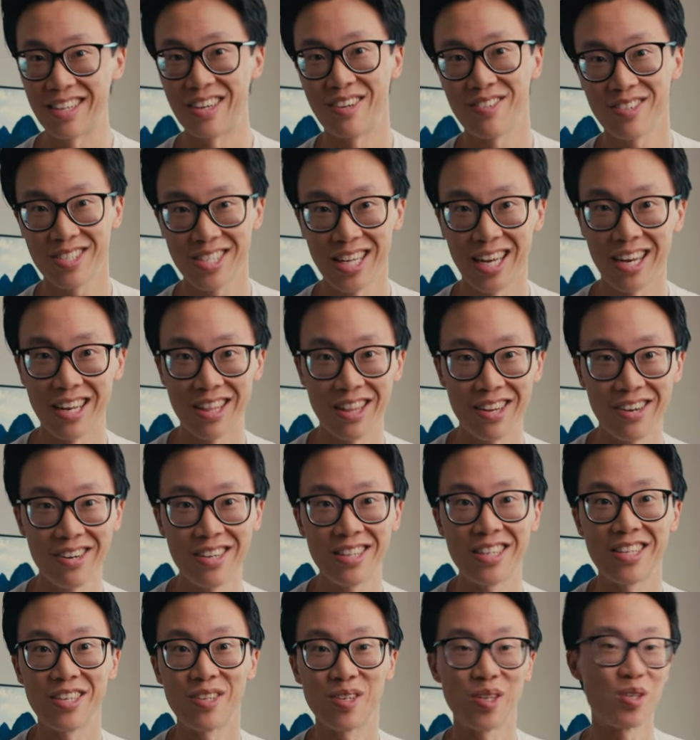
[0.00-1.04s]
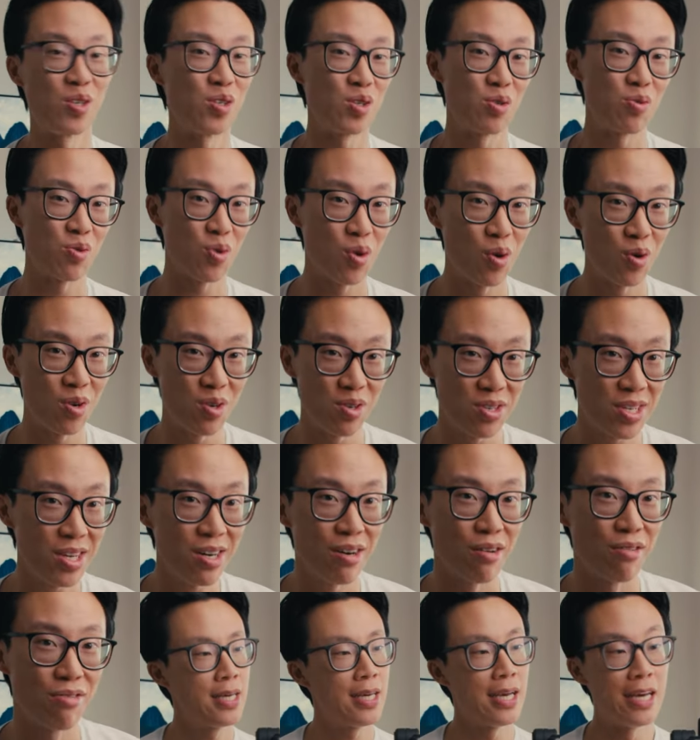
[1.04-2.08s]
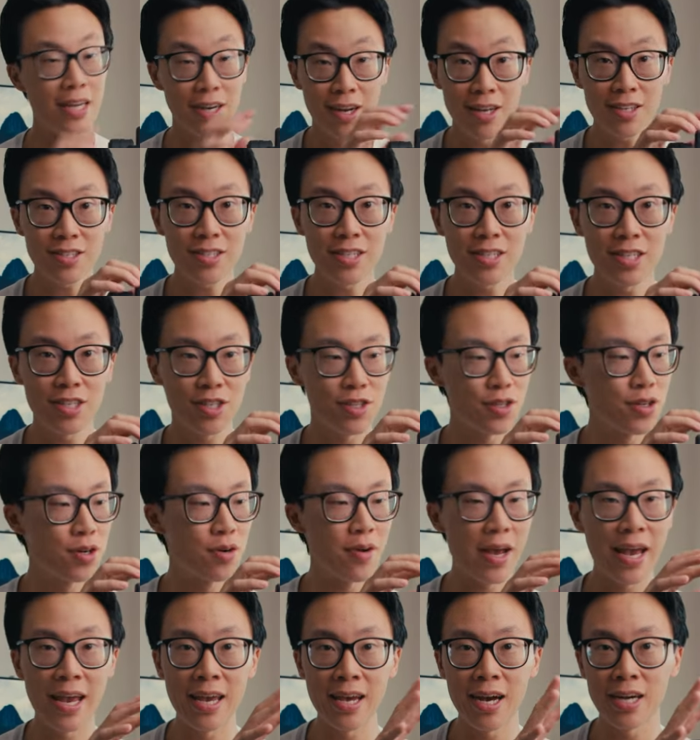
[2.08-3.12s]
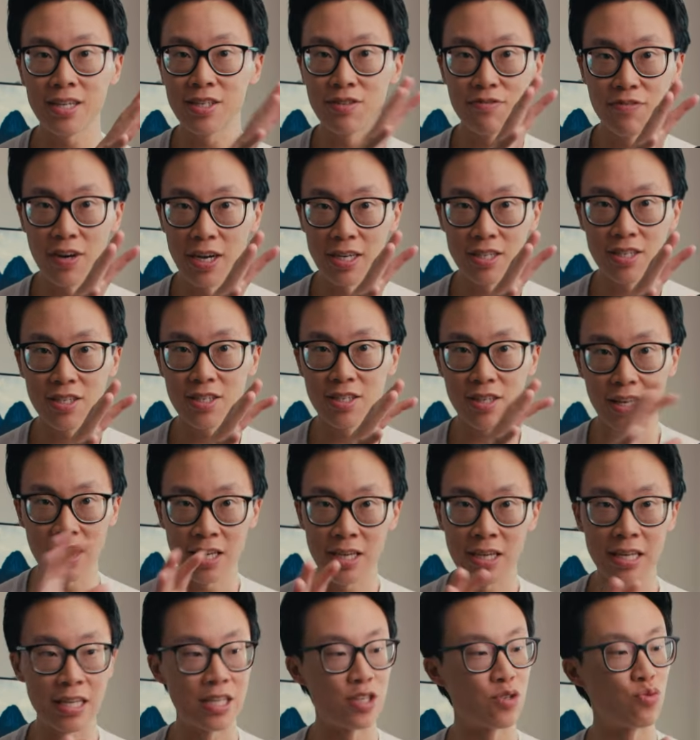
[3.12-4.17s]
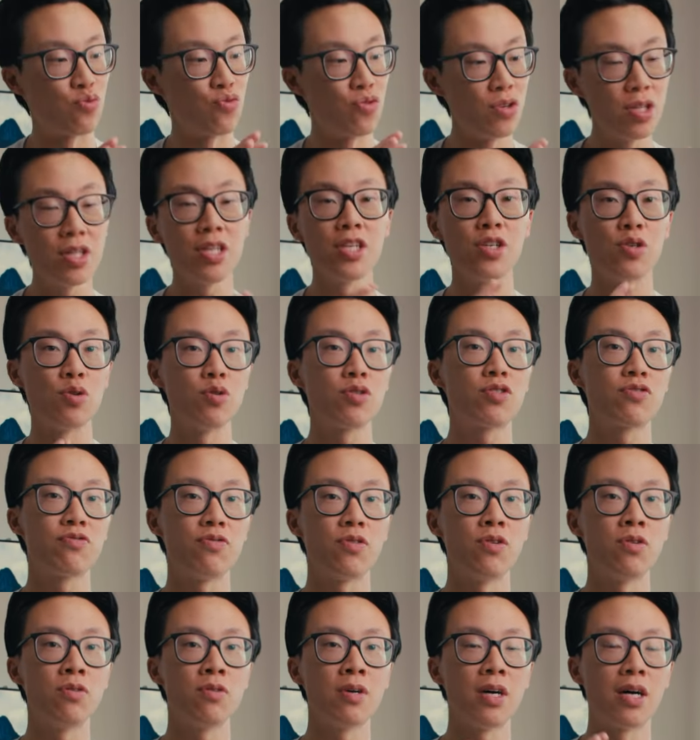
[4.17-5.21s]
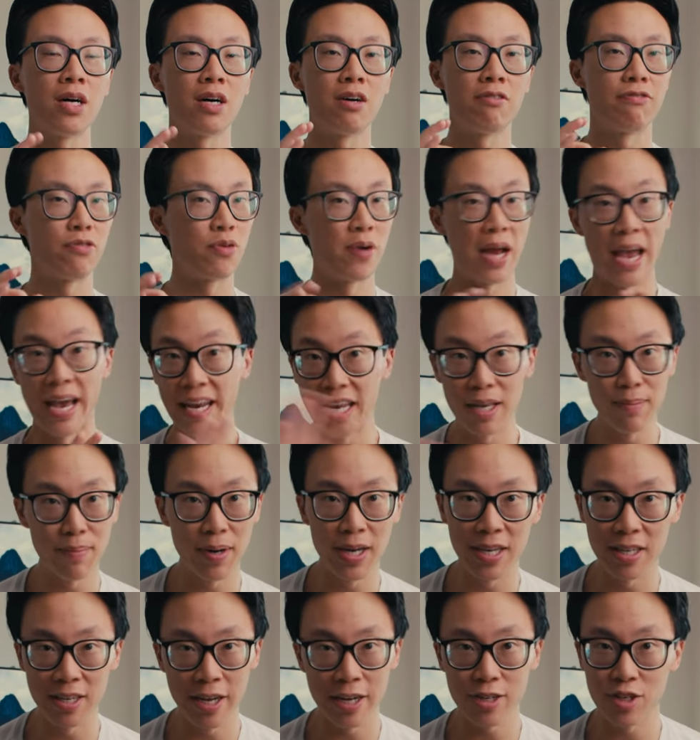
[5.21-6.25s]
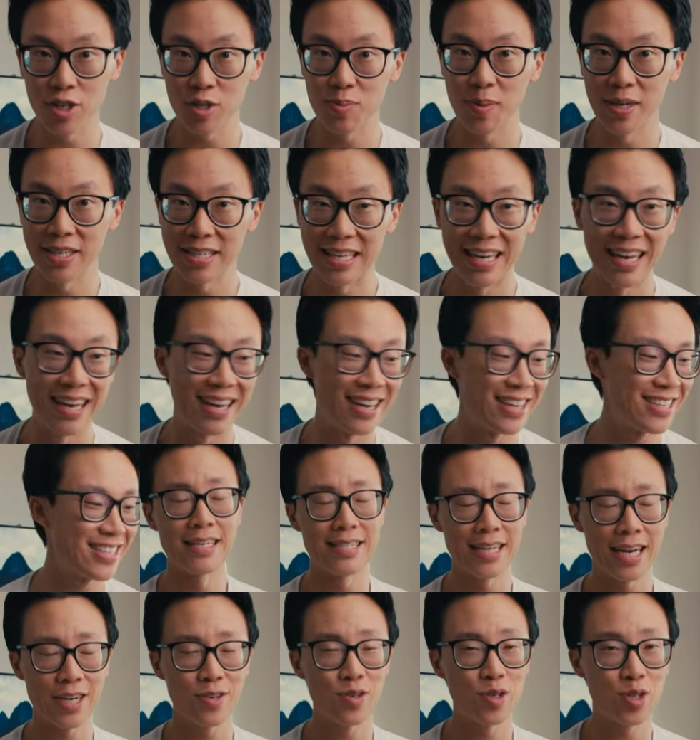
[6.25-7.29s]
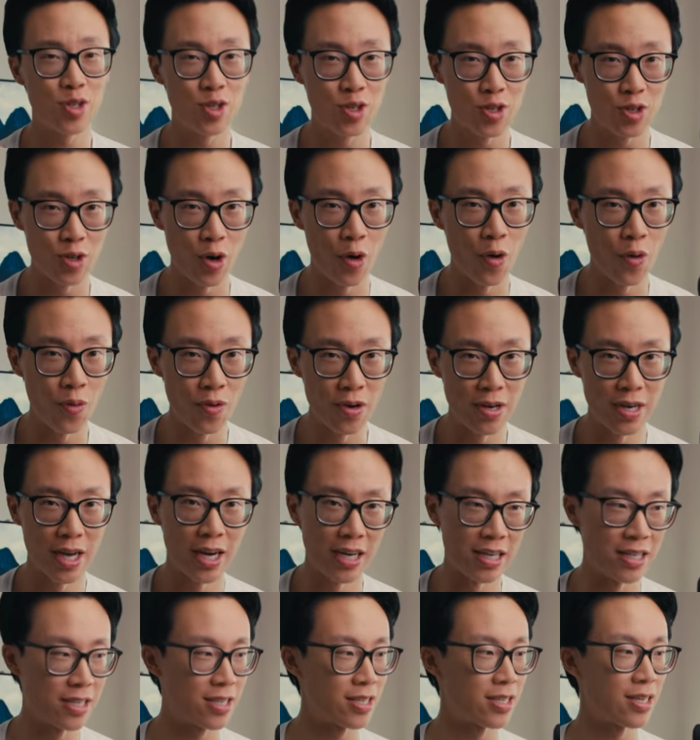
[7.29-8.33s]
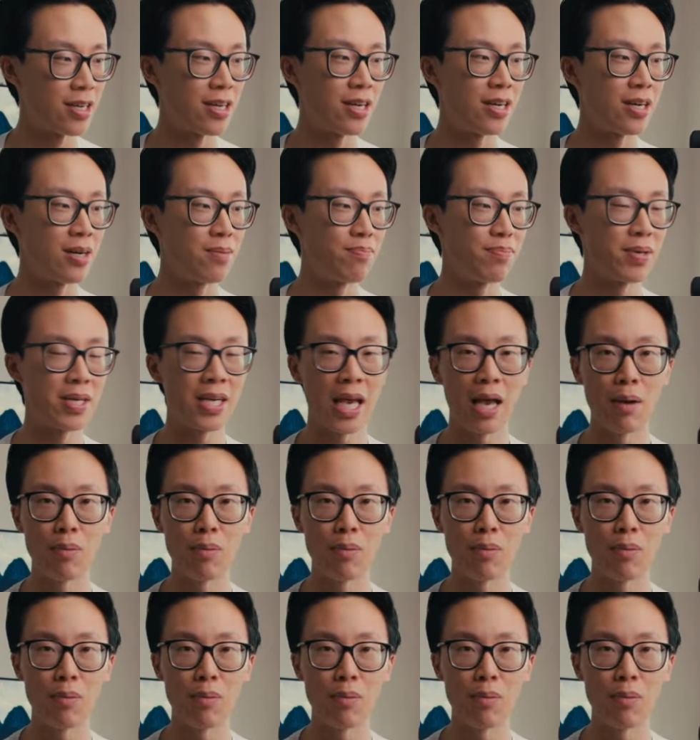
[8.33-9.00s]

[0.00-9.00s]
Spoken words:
you know, set it there, and then you can just record yourself. And honestly, this little AI device thing is really useful for anybody, not just my dad. It's actually so nice being